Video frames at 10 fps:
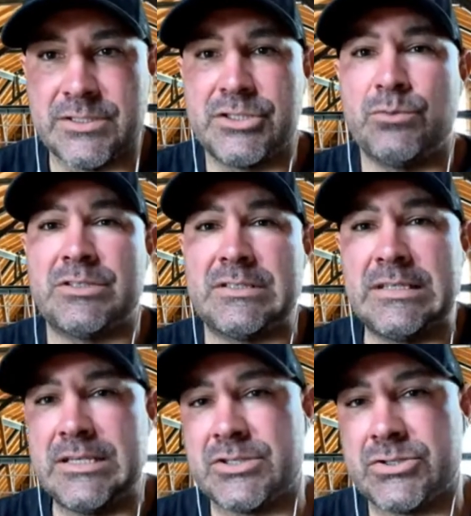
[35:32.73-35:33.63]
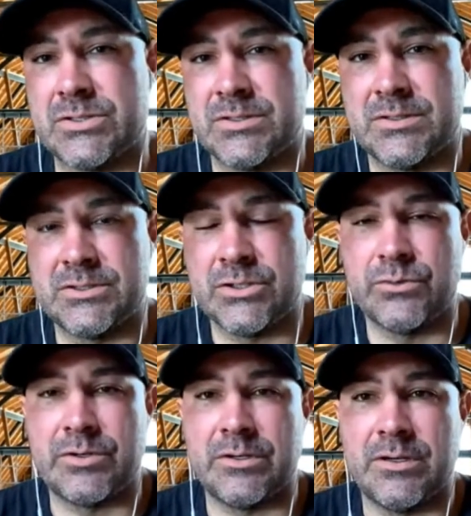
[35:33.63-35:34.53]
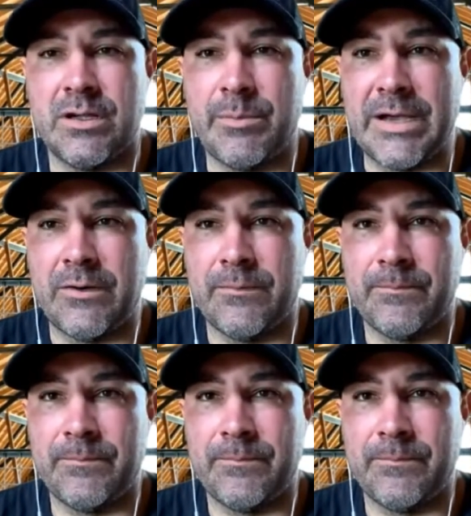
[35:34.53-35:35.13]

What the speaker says: And she would teach children about